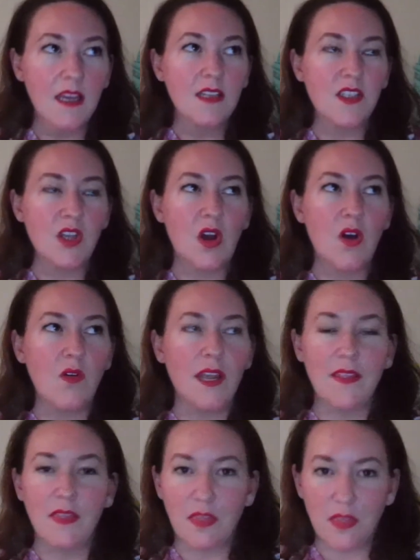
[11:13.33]
So
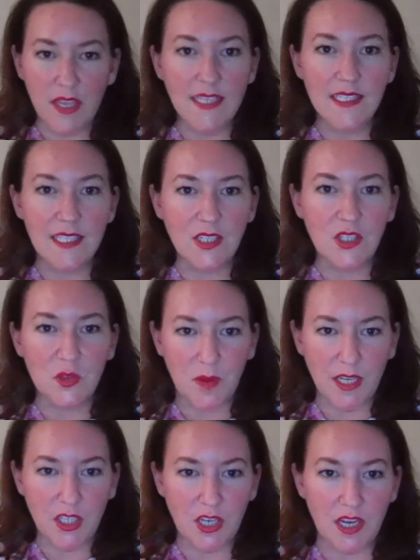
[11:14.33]
in this
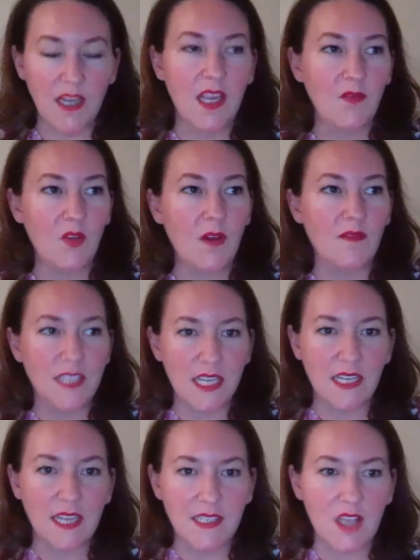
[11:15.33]
situation, if you have
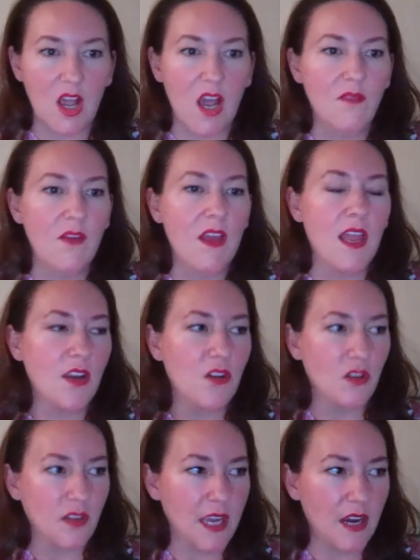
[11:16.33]
10 days off and you're
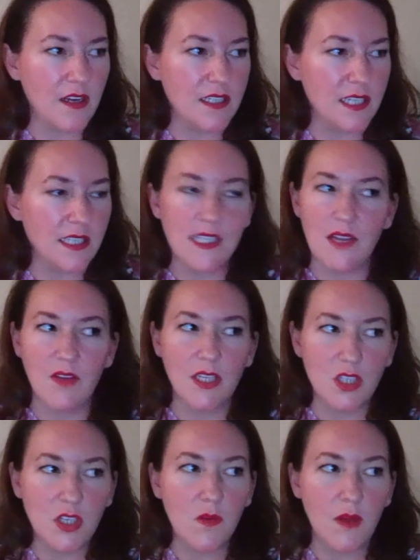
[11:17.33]
only guaranteed
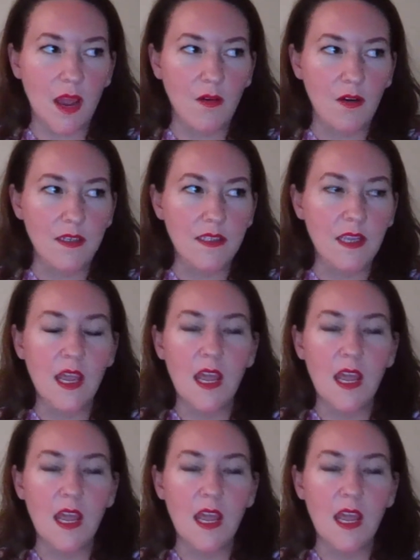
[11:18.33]
72 hours,